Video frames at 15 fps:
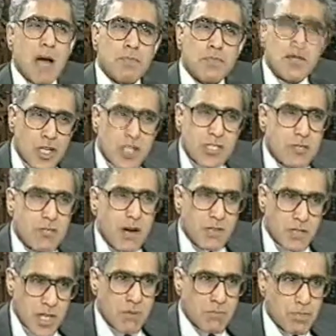perhaps just
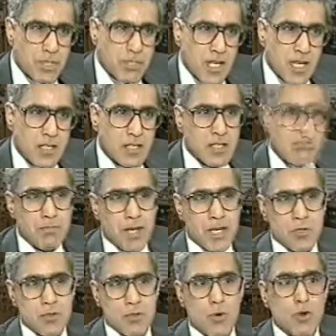about 10%
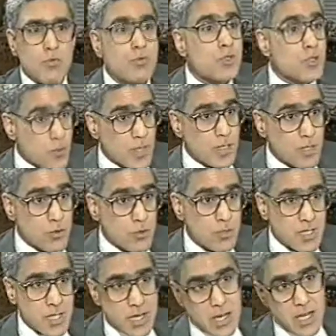compared to almost
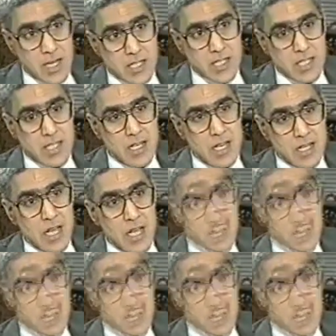22% last year.